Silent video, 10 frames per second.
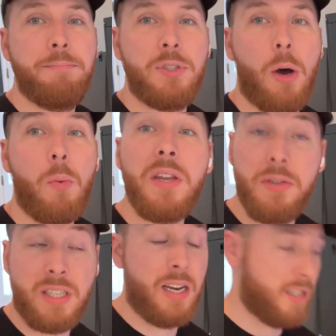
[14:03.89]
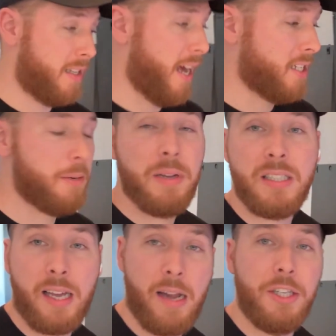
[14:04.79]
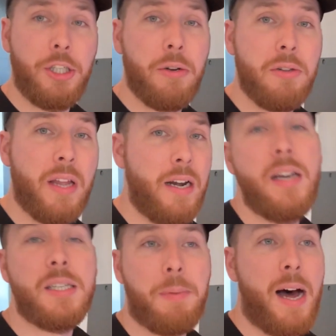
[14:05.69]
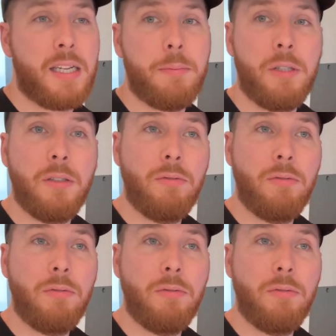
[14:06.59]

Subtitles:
So we use it as a testament to kind of show you that it is possible,